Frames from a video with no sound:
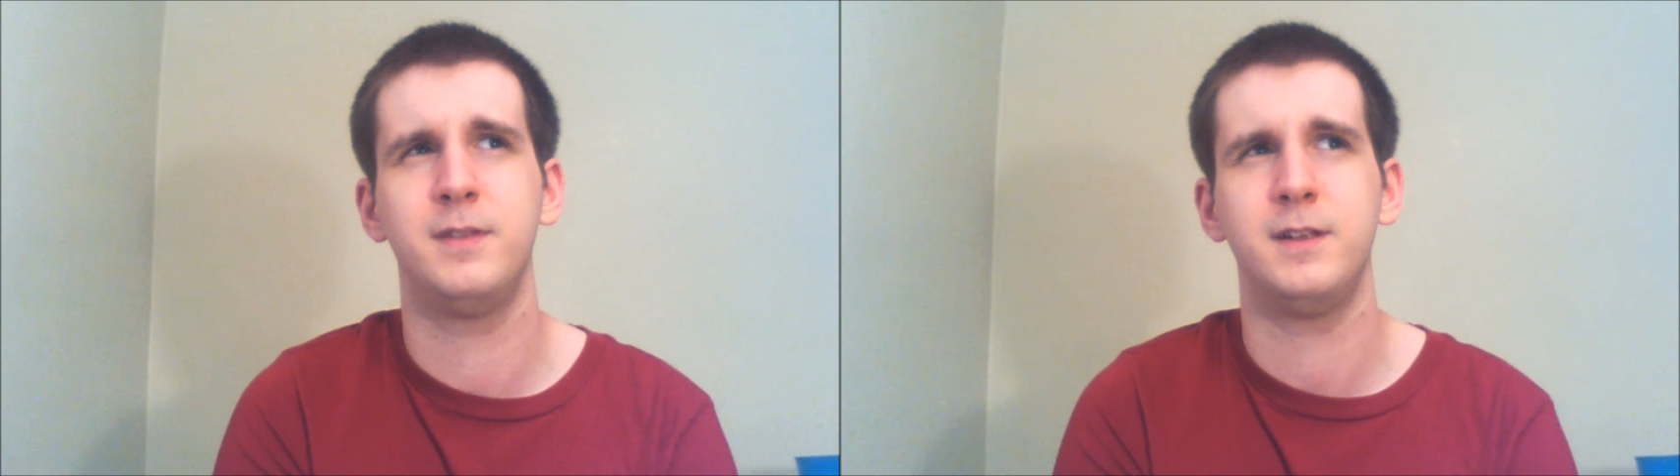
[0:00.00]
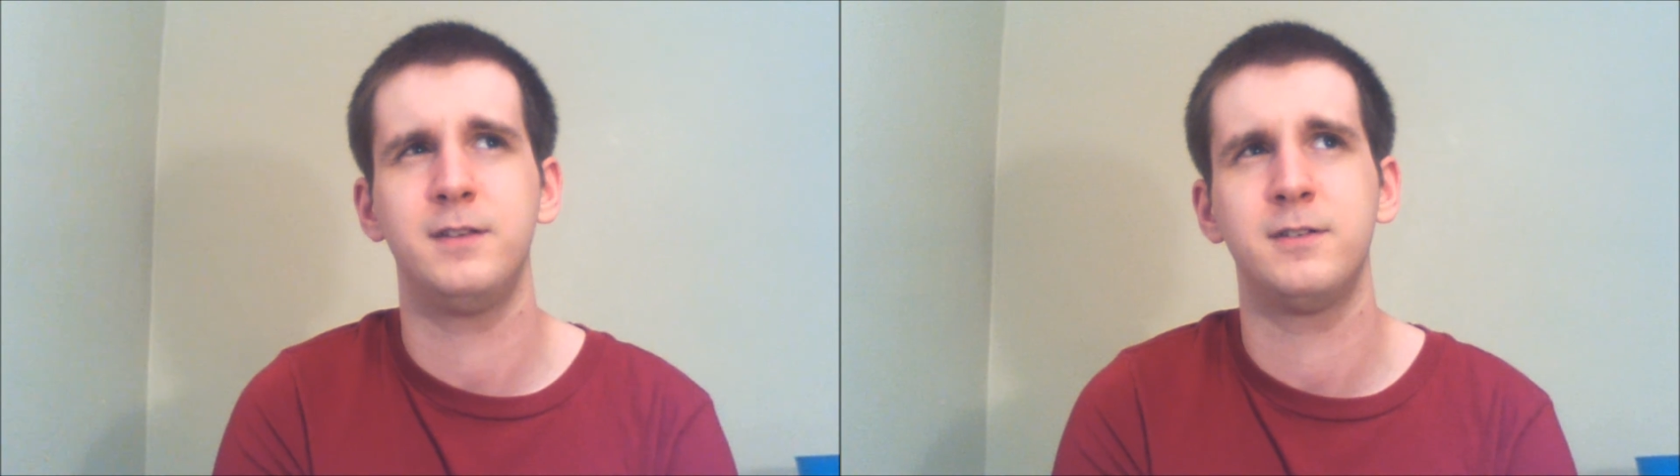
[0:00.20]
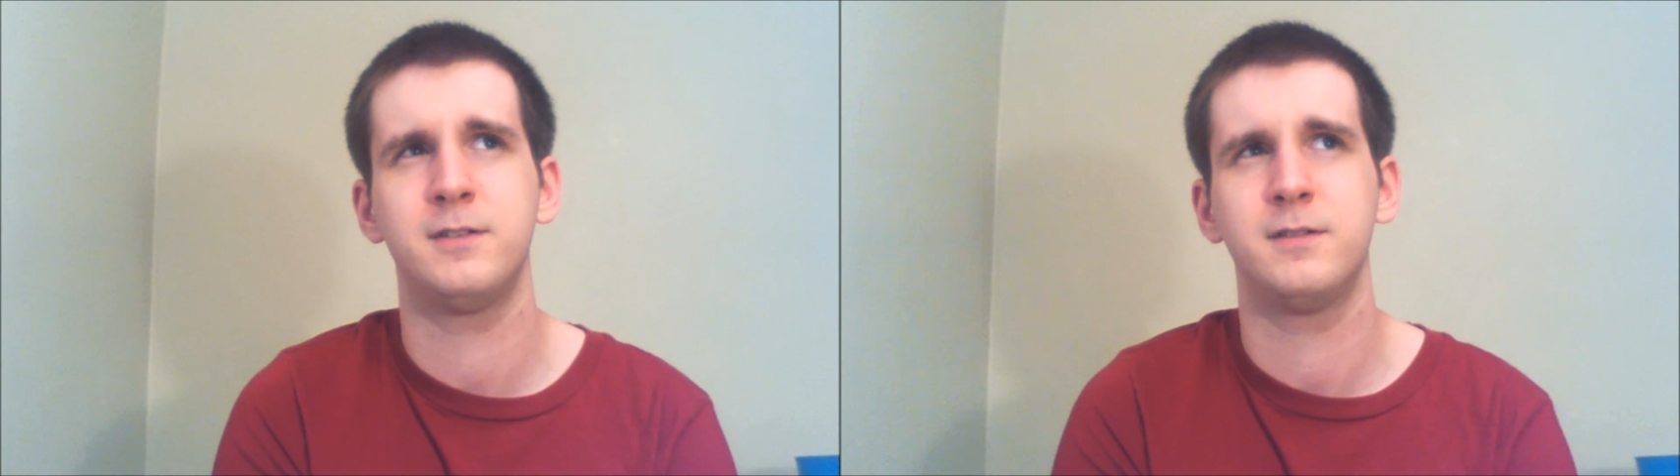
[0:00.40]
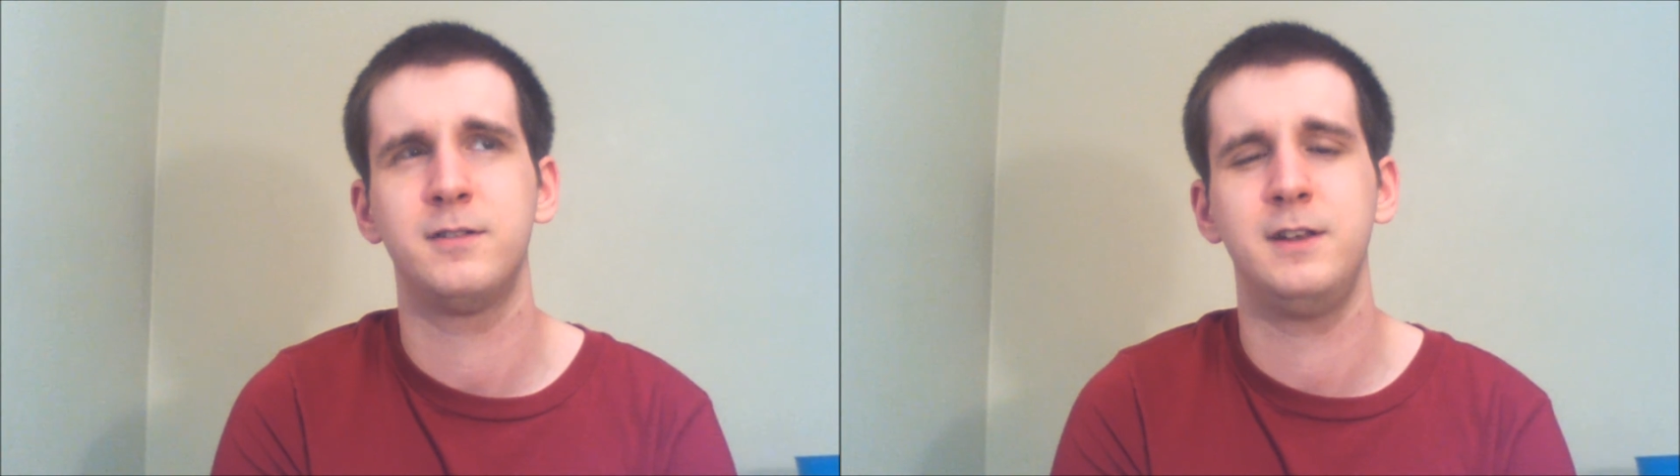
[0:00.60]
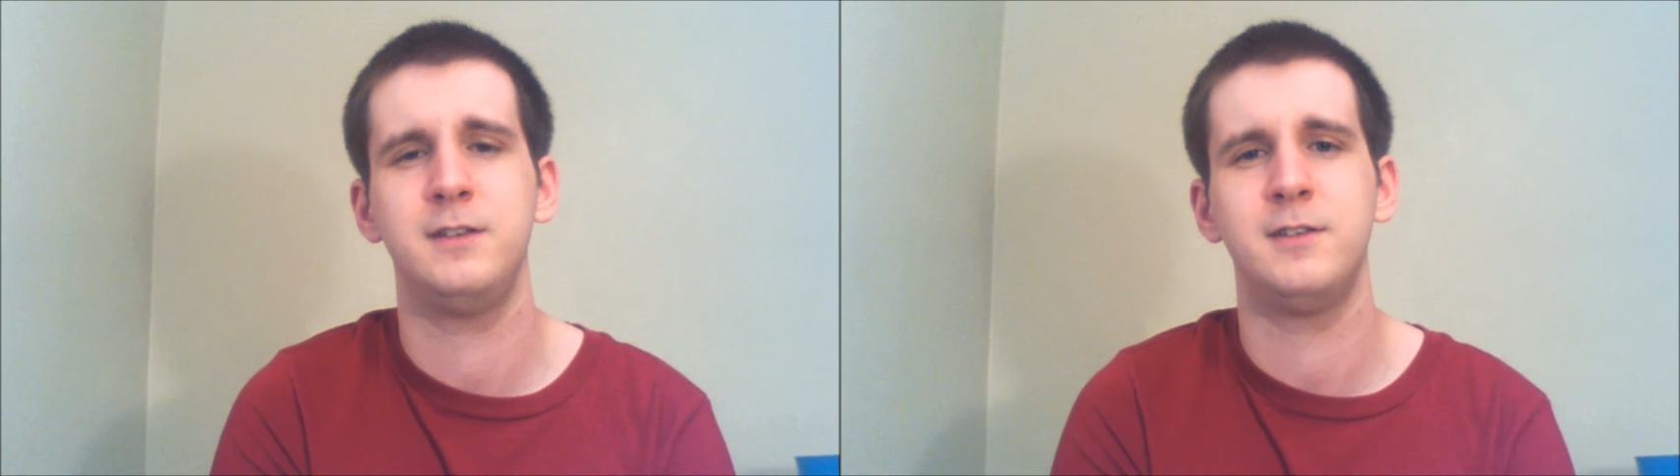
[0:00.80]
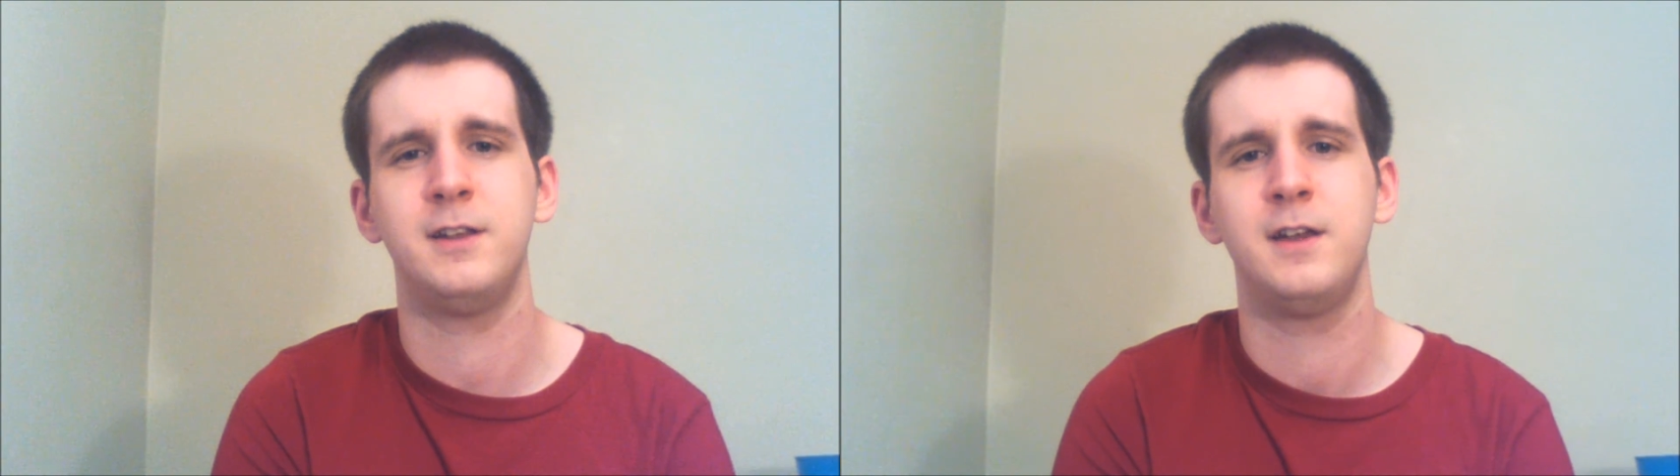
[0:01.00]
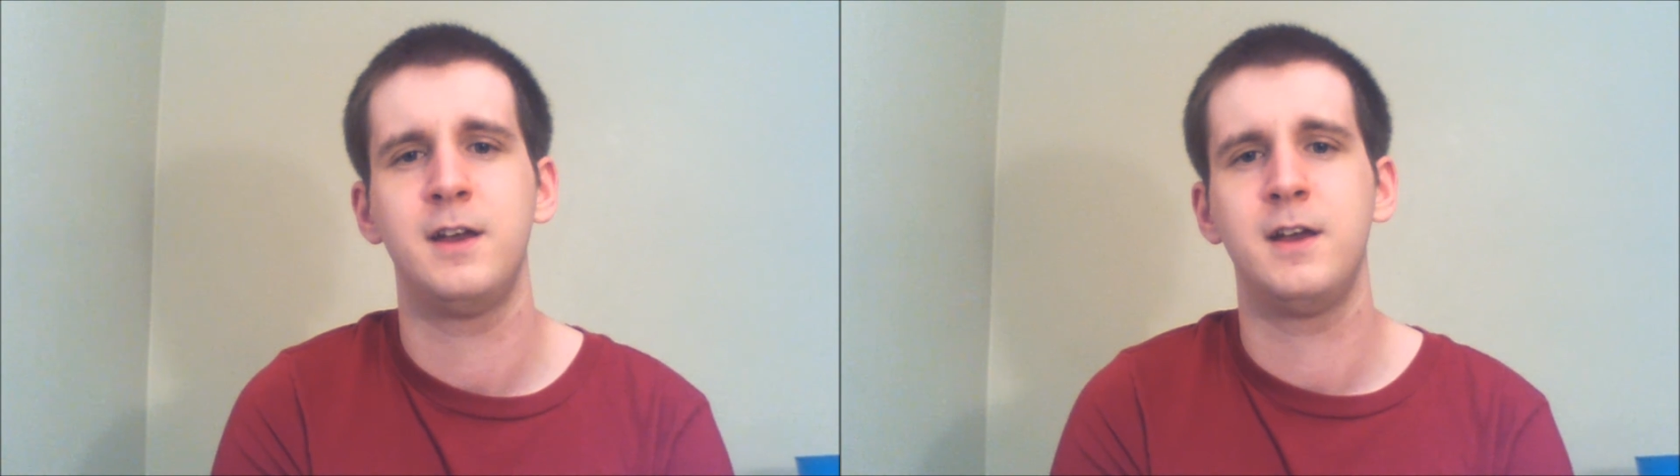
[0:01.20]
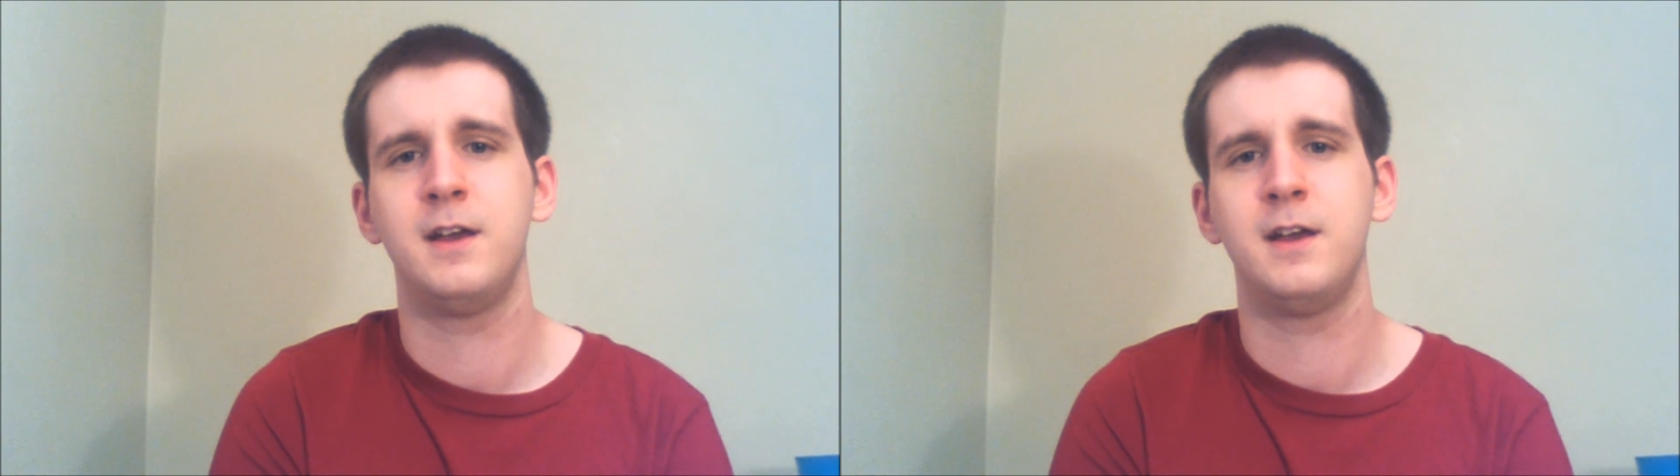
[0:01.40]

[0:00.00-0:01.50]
this season,